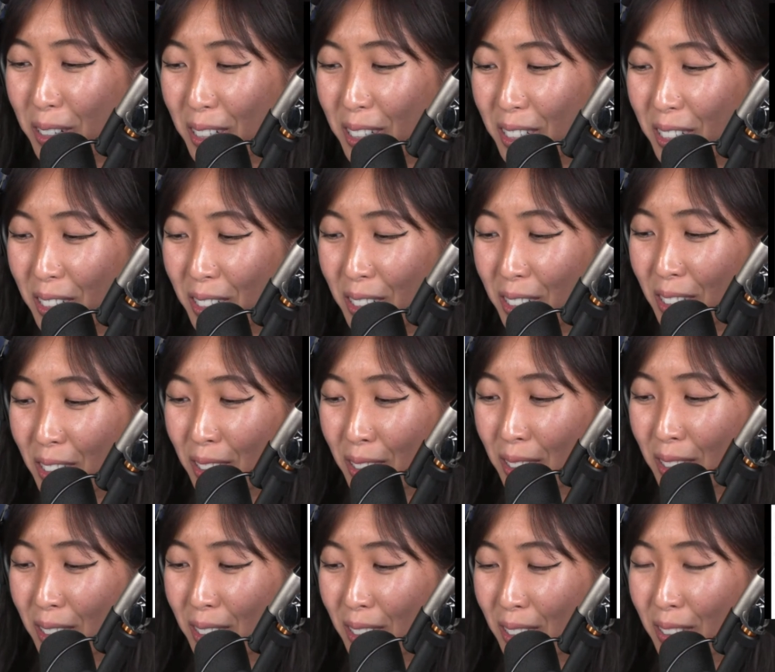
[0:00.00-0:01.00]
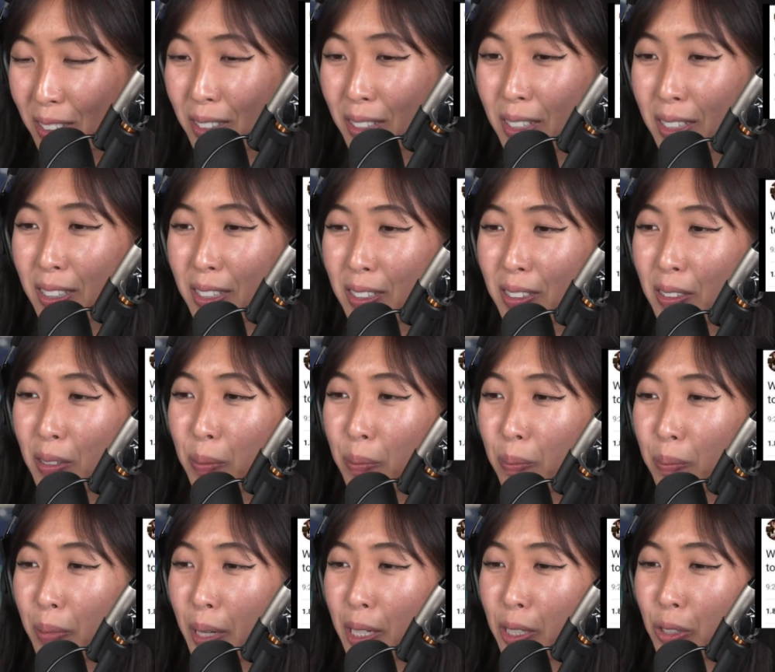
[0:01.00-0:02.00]
and you just you think the
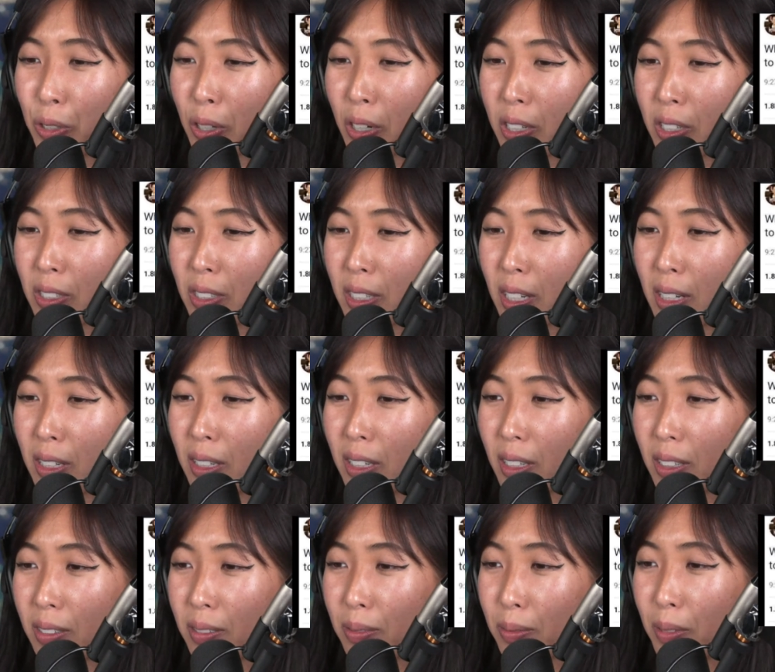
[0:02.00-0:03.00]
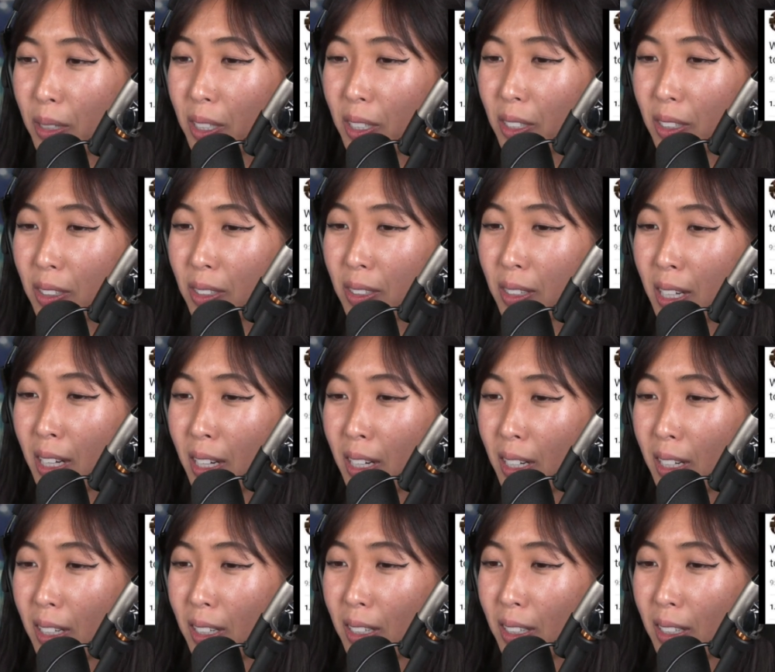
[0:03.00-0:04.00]
patriarchy's ending when it's
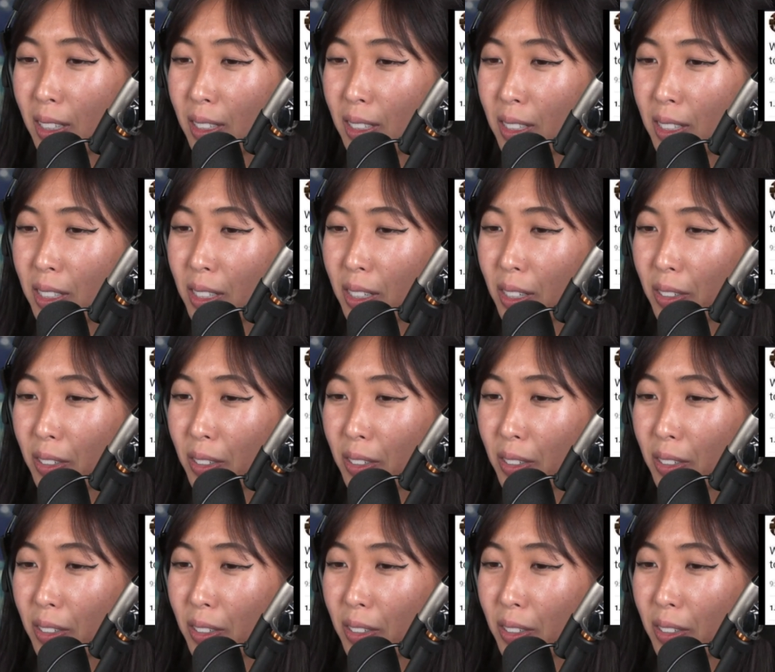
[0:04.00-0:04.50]
it's only still